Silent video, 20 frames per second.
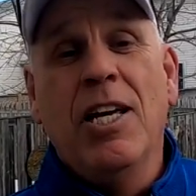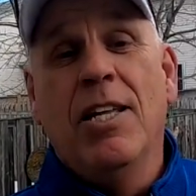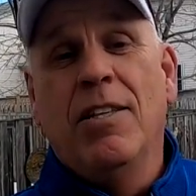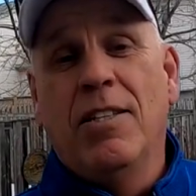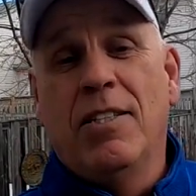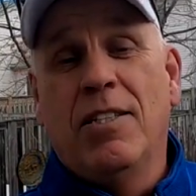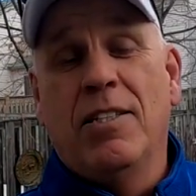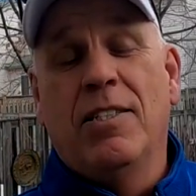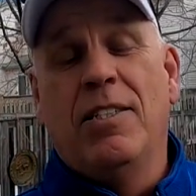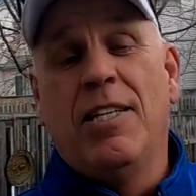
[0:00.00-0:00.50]

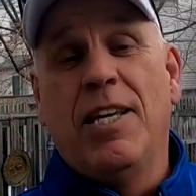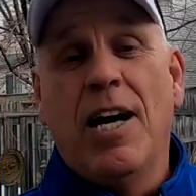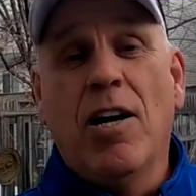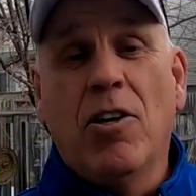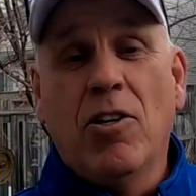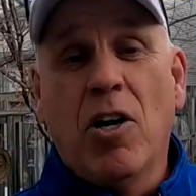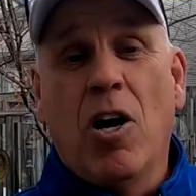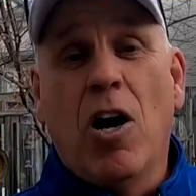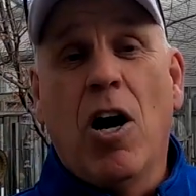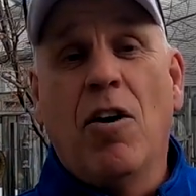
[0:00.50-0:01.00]
This is the
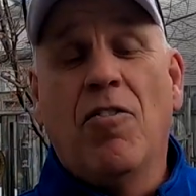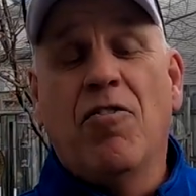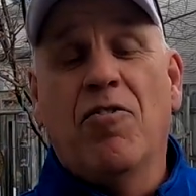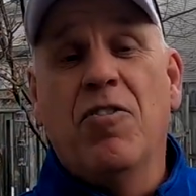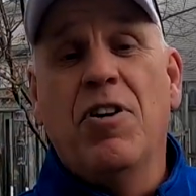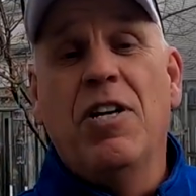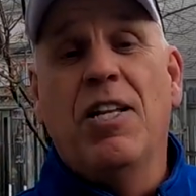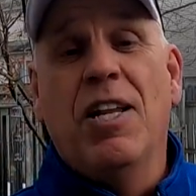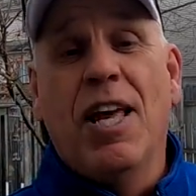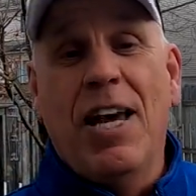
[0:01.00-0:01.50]
Alcohol
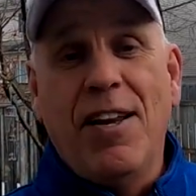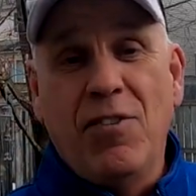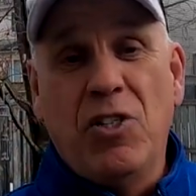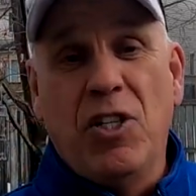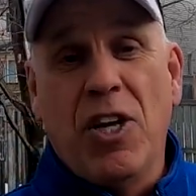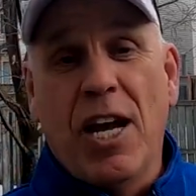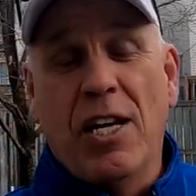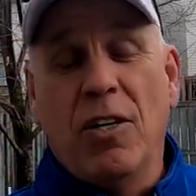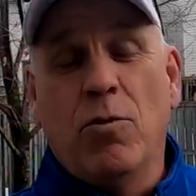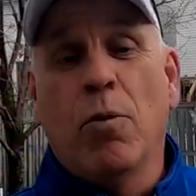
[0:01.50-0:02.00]
Free Life
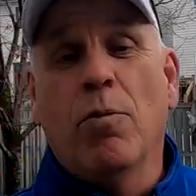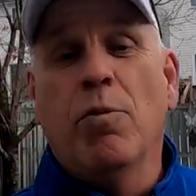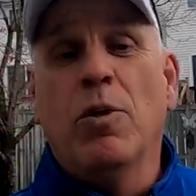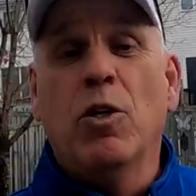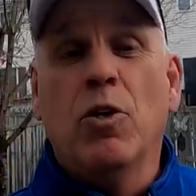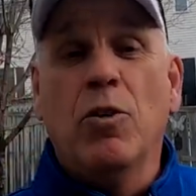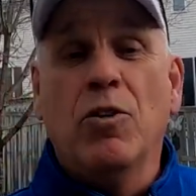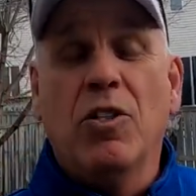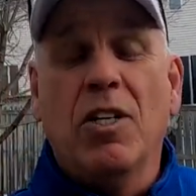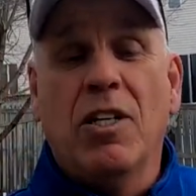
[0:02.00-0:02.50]
channel where we
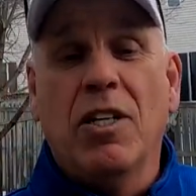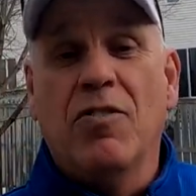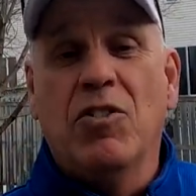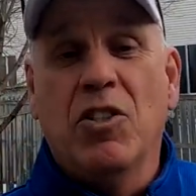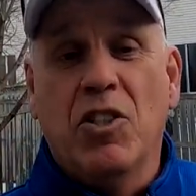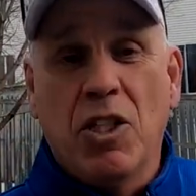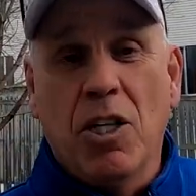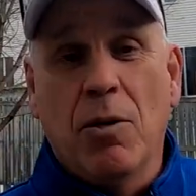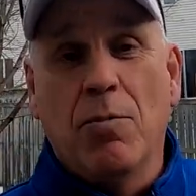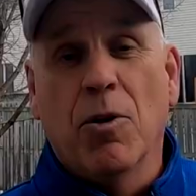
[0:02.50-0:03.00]
learn to live
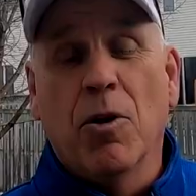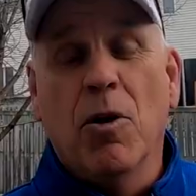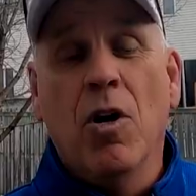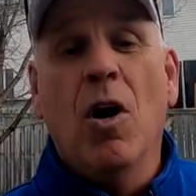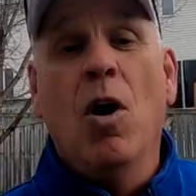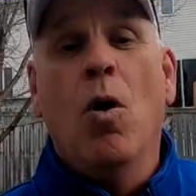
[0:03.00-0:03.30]
sober